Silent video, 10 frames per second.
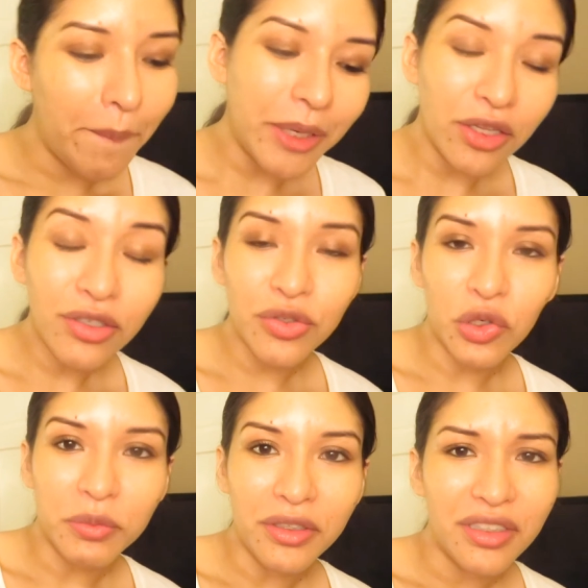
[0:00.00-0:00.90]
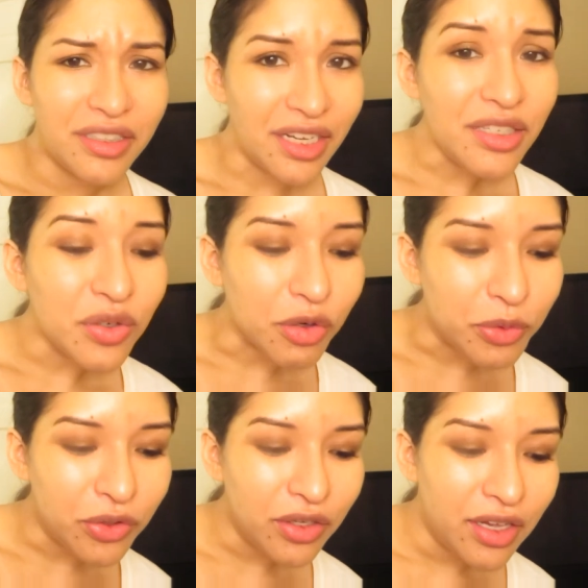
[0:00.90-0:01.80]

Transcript: But it looks normal, tastes normal.